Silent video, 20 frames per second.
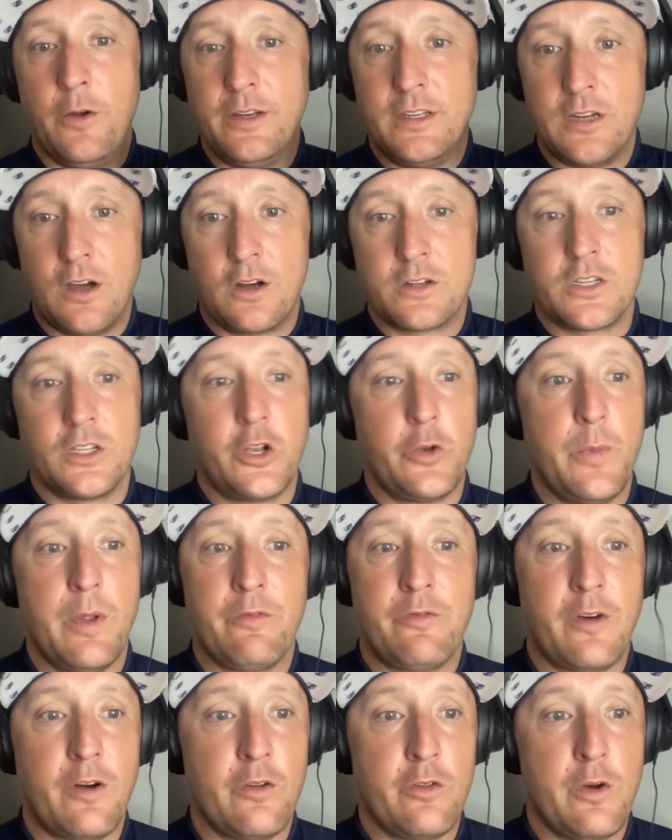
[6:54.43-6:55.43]
talks a little
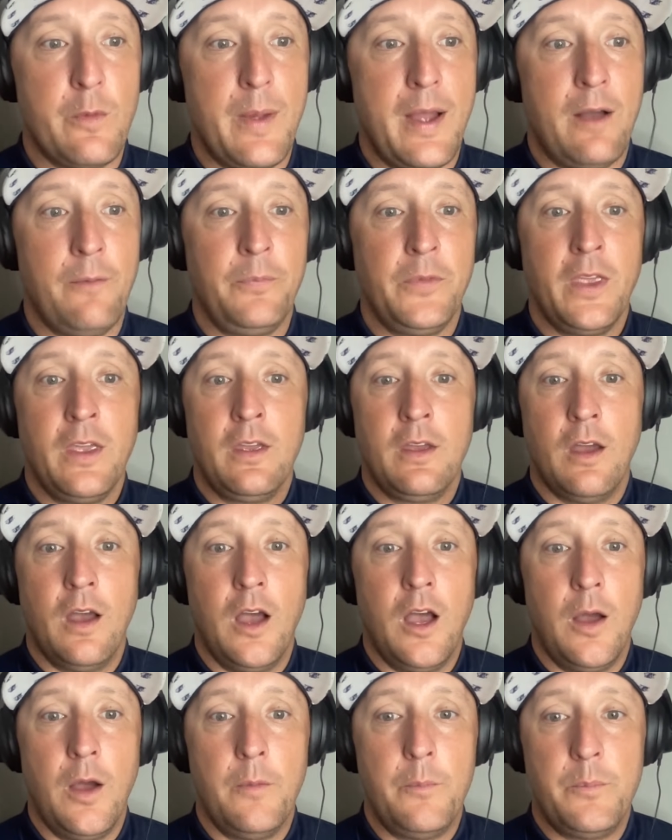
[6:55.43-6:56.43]
bit further about,
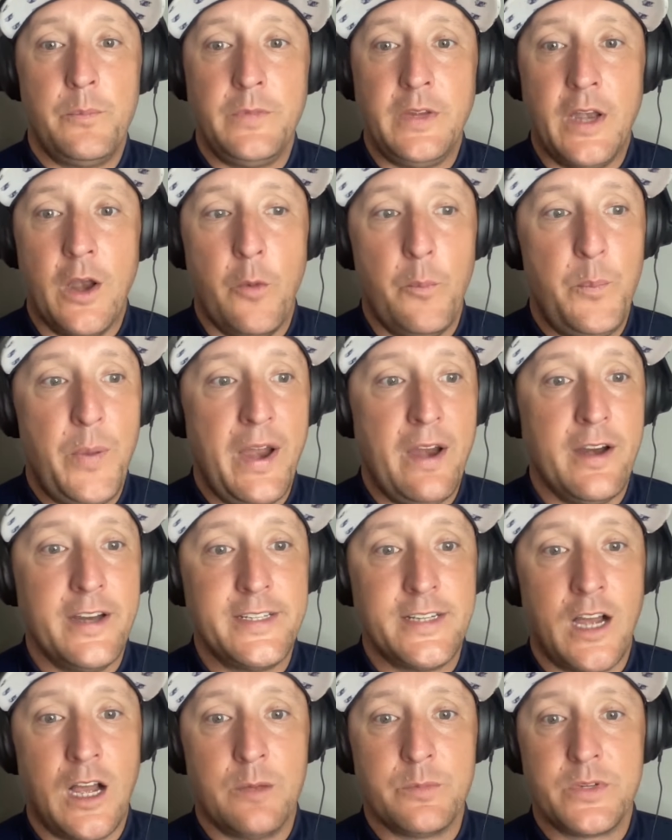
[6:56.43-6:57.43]
Perry
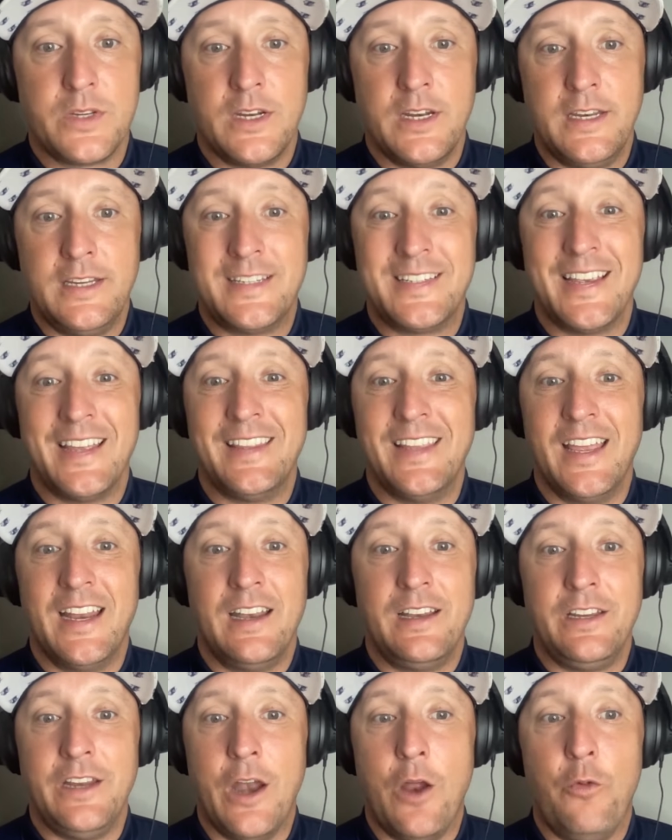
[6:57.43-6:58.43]
Thompson, and he said that,
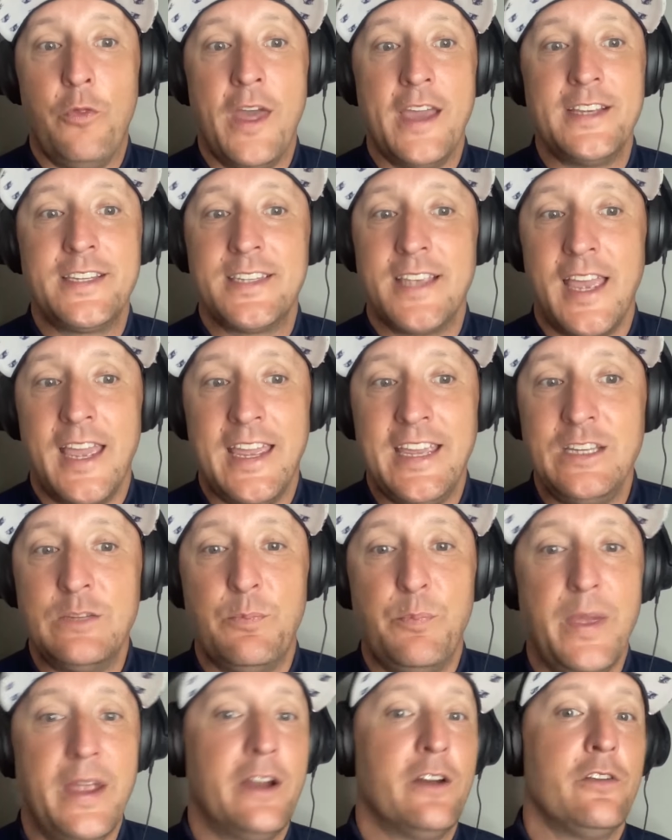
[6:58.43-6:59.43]
they say he's
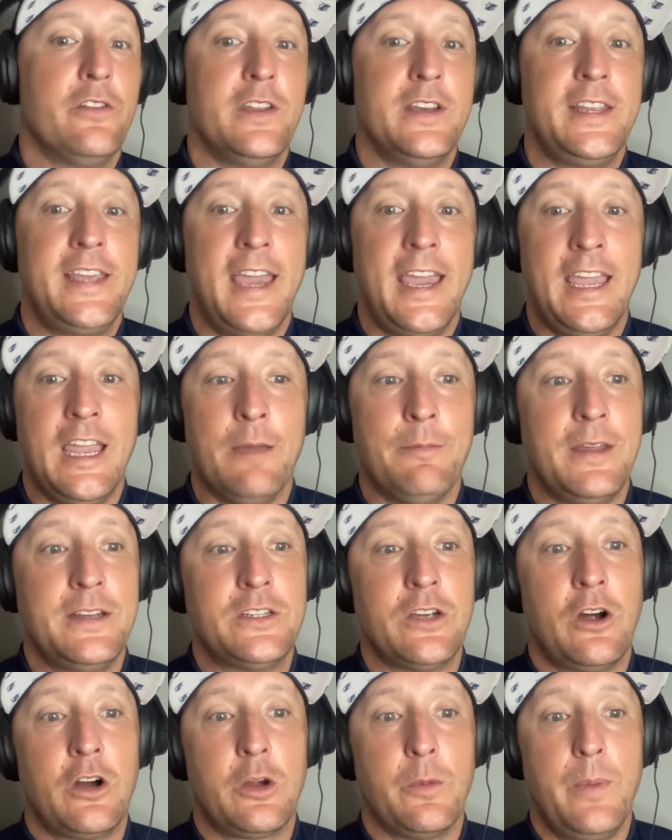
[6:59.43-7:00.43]
bigger than Cam. They
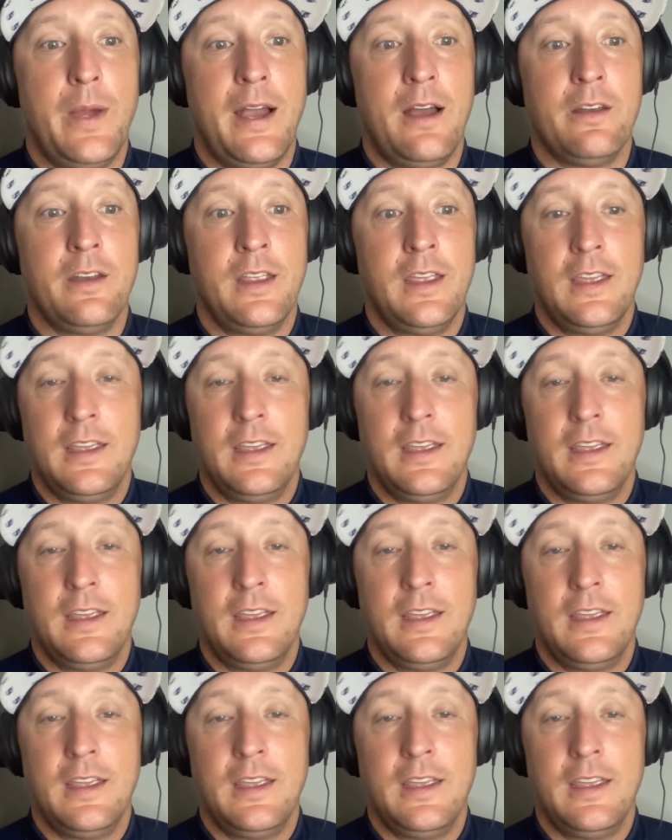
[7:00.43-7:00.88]
talk about